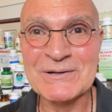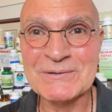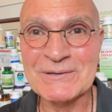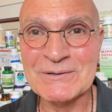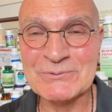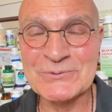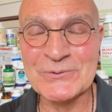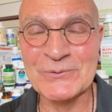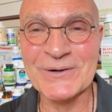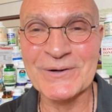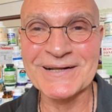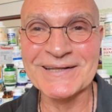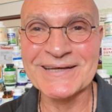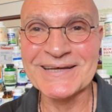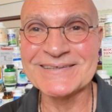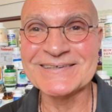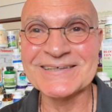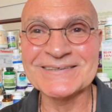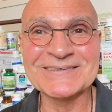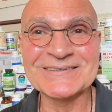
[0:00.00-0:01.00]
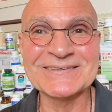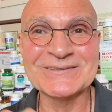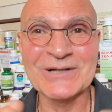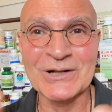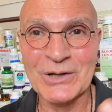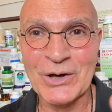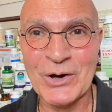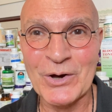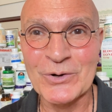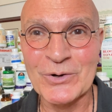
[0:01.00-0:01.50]
It really just
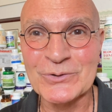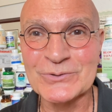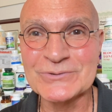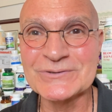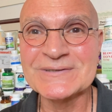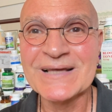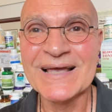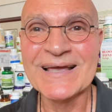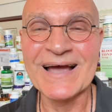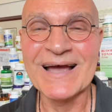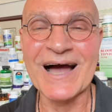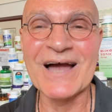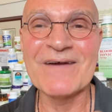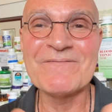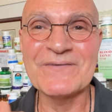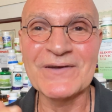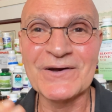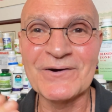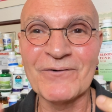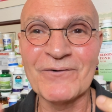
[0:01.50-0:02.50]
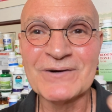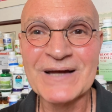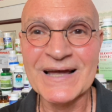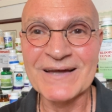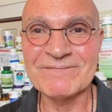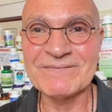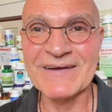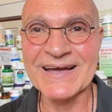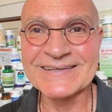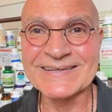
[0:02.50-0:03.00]
glows. I feel
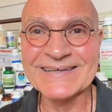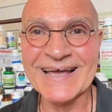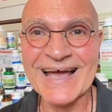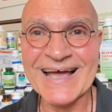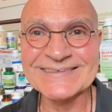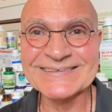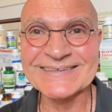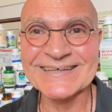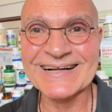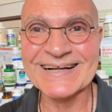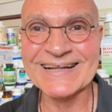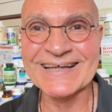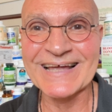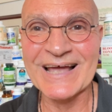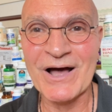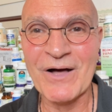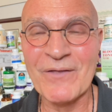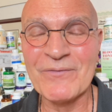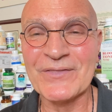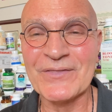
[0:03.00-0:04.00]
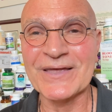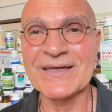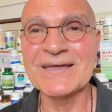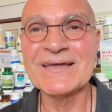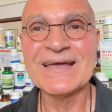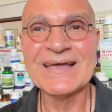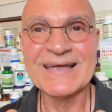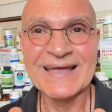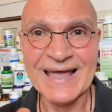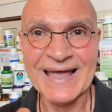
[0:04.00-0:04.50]
fantastically healthy.
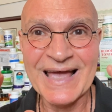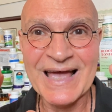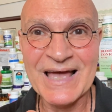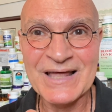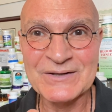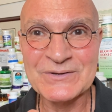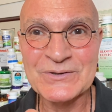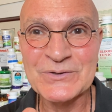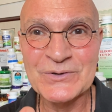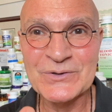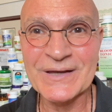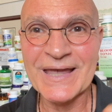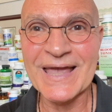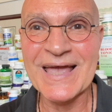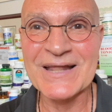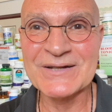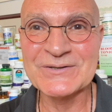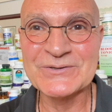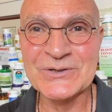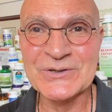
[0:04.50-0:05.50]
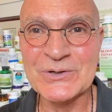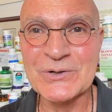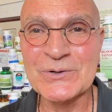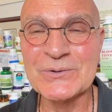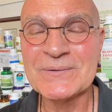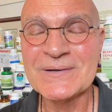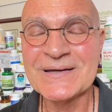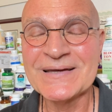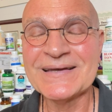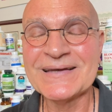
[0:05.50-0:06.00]
And you can
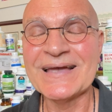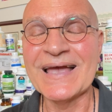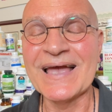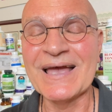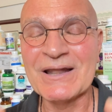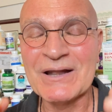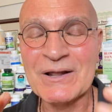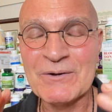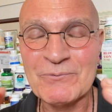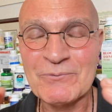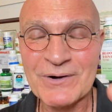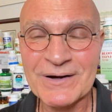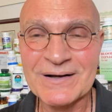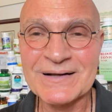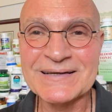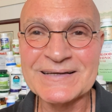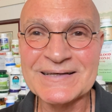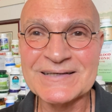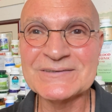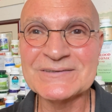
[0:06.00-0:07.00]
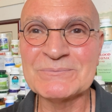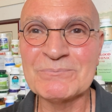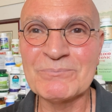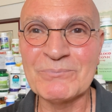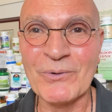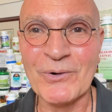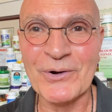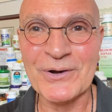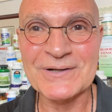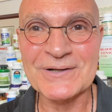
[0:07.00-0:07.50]
too. And it really is
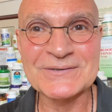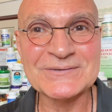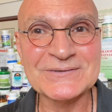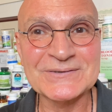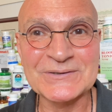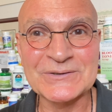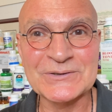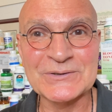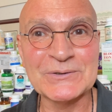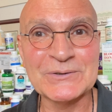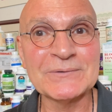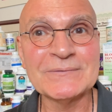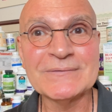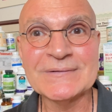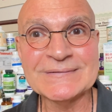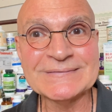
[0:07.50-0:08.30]
important to